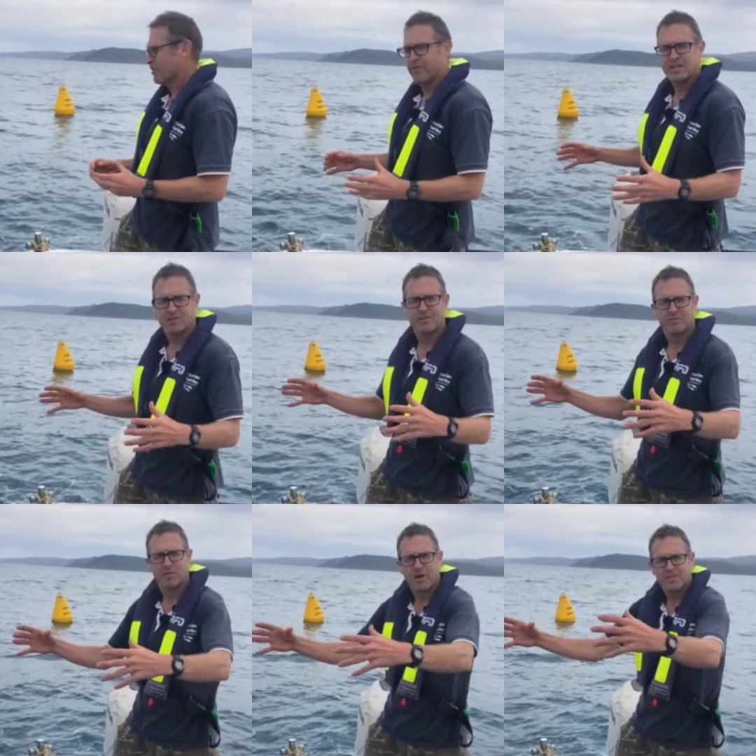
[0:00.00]
the fish
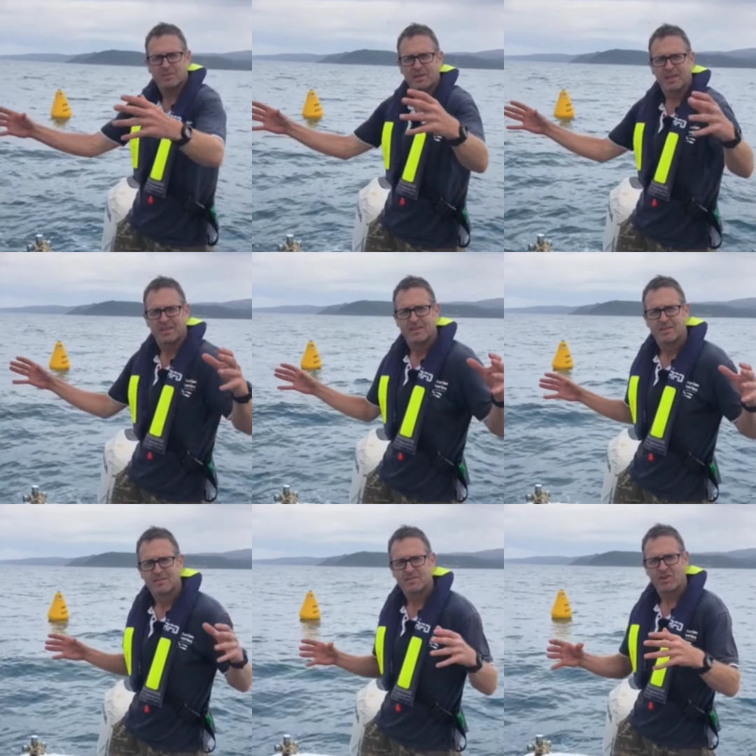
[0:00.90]
will mostly be
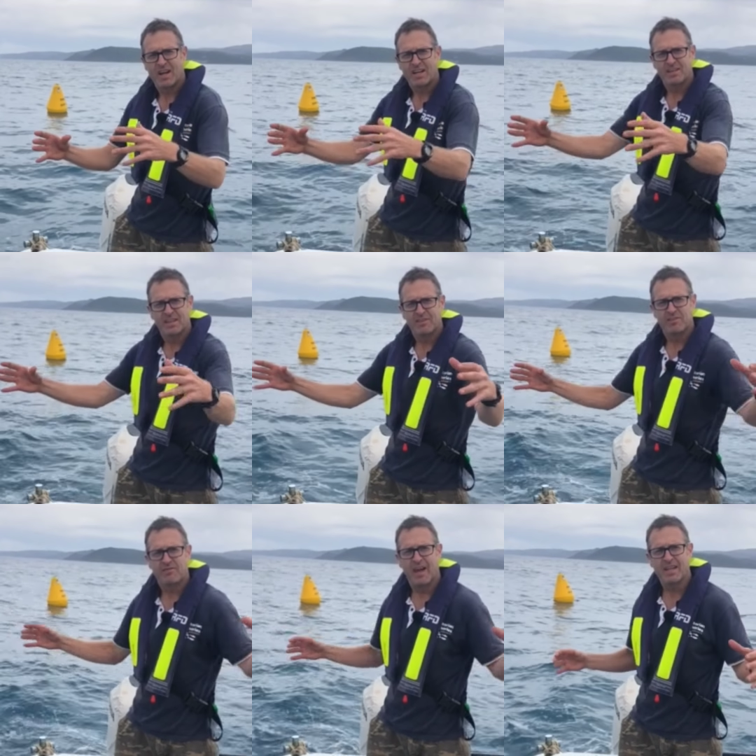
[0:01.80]
straight underneath
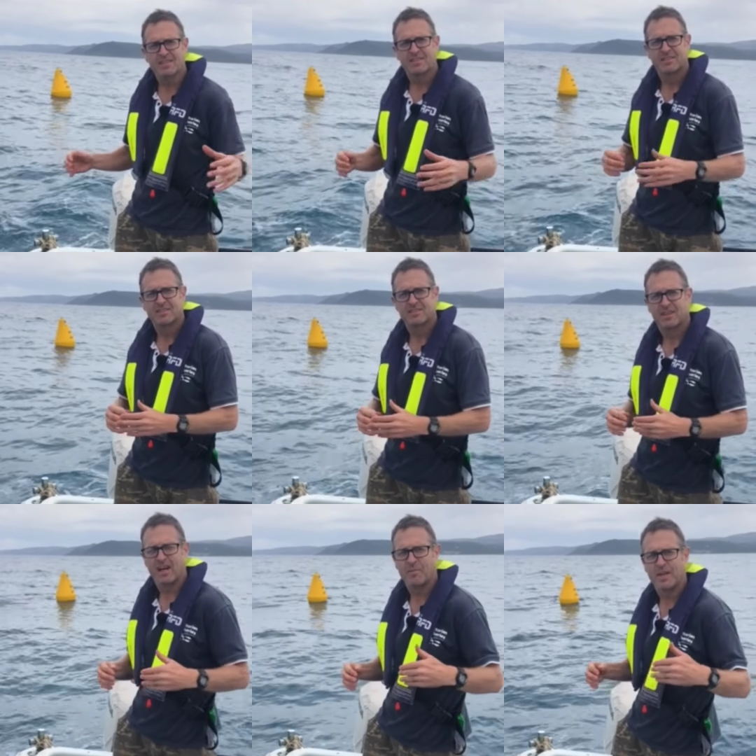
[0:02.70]
the FADs.
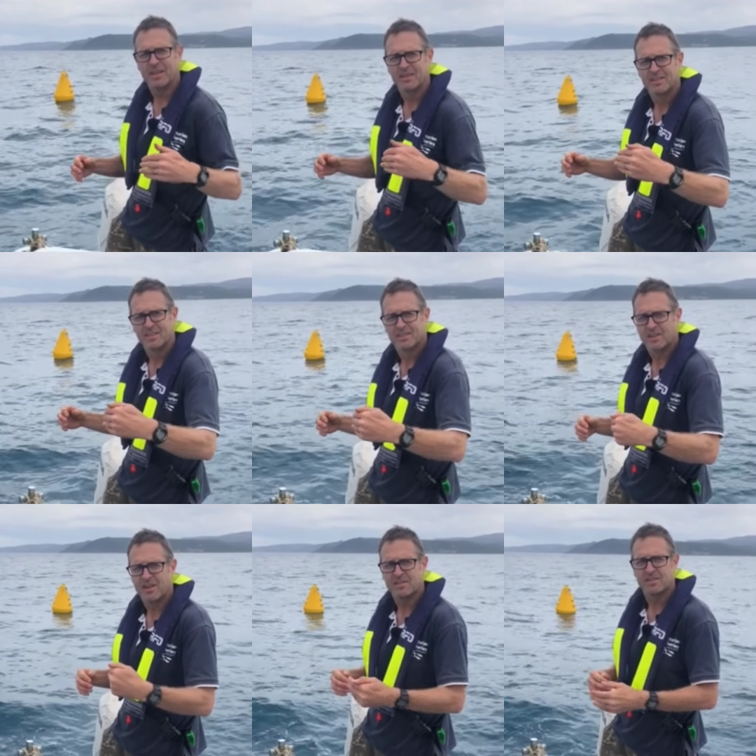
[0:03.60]
So come in as
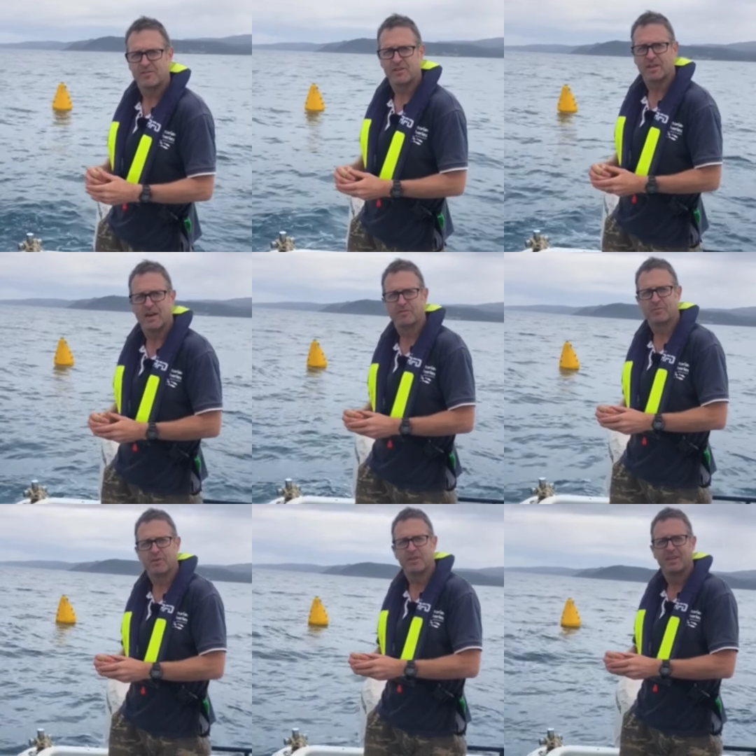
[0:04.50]
close as you feel
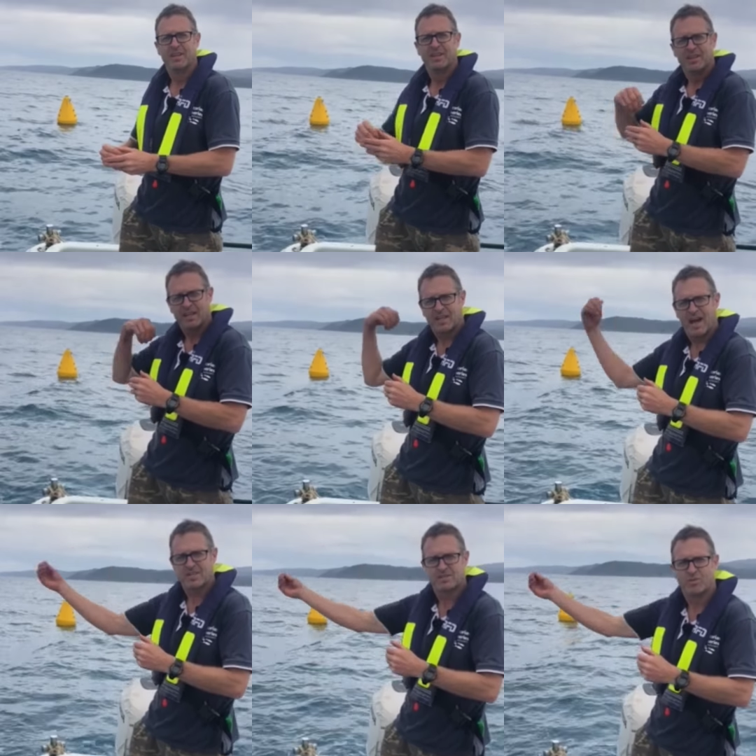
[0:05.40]
comfortable and
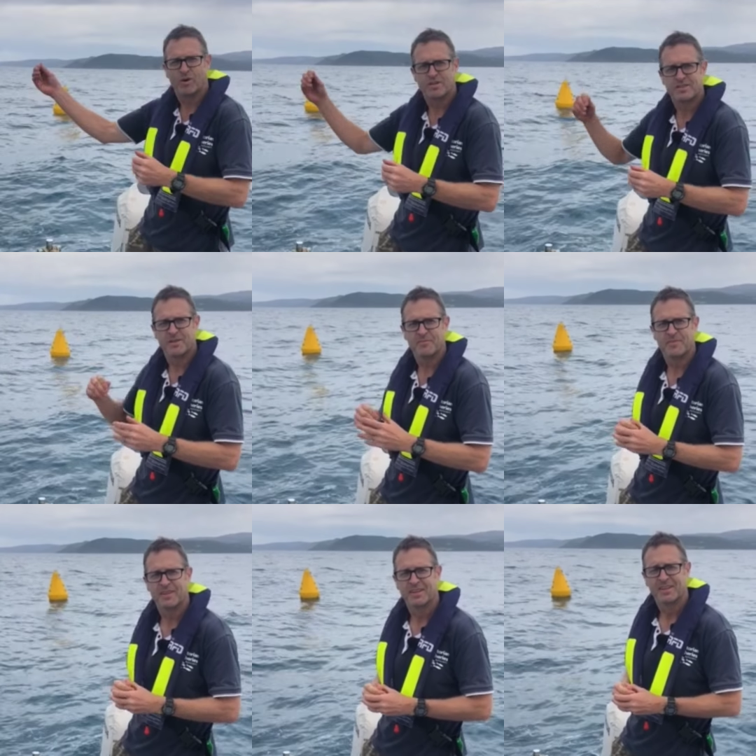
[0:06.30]
cast towards them.
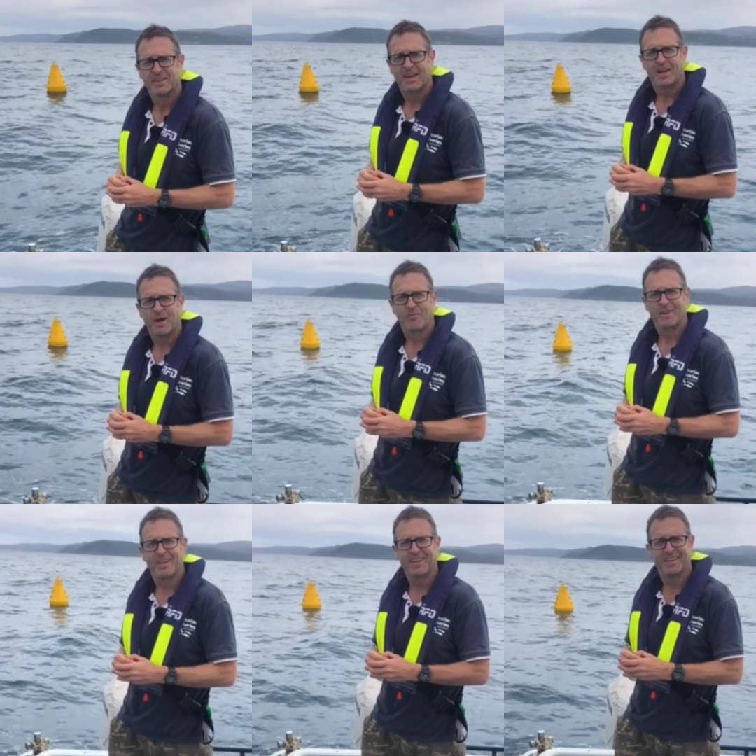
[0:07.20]
And
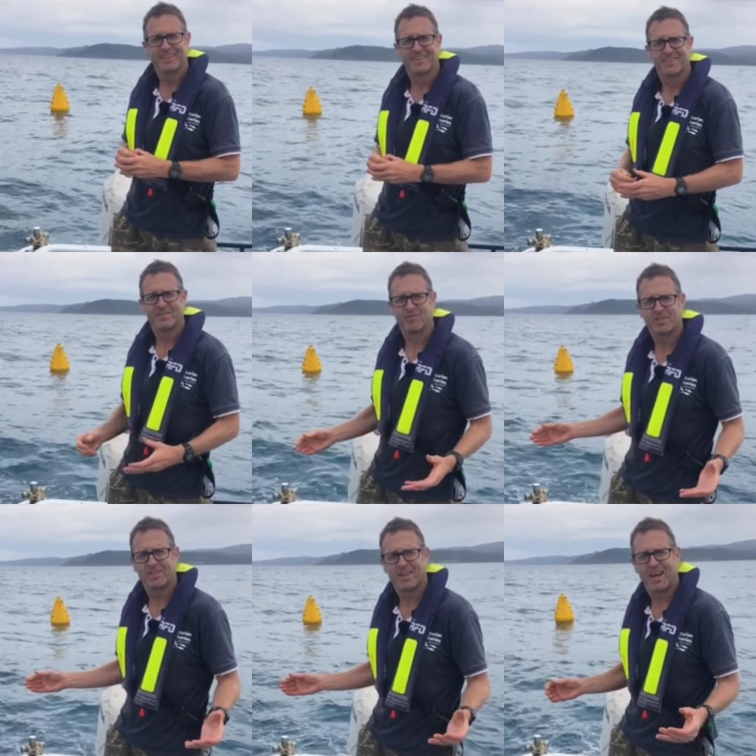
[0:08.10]
hopefully the
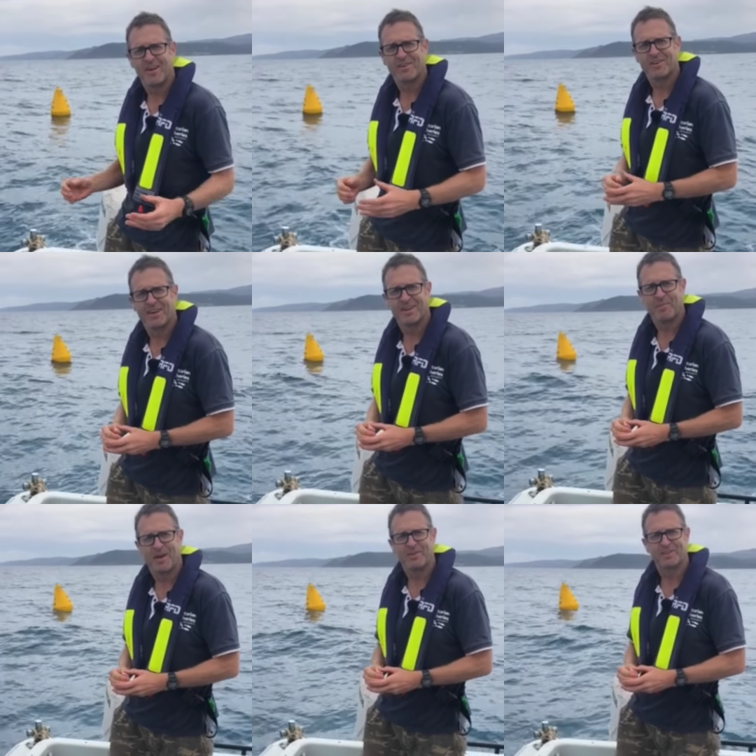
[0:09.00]
fish are there and you end
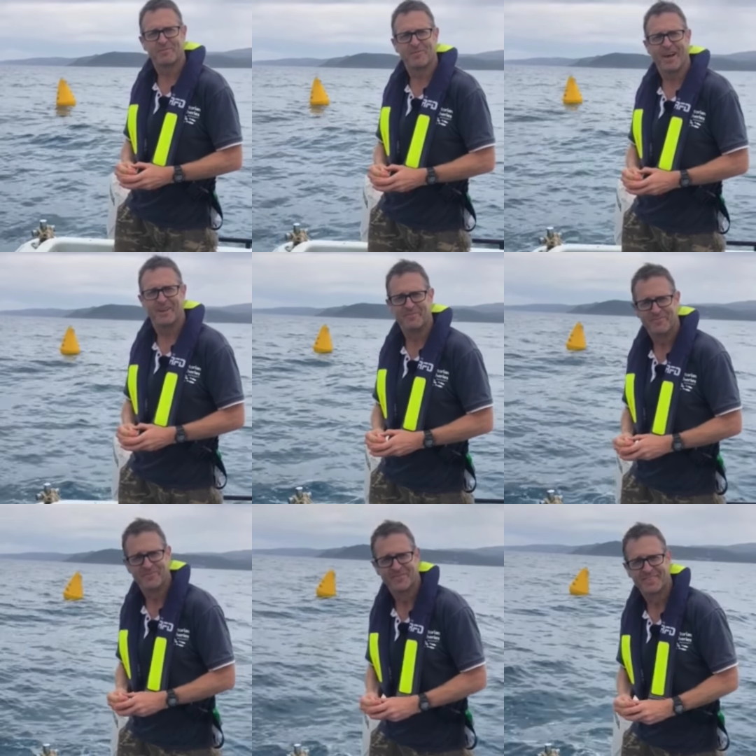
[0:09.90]
up having some fun.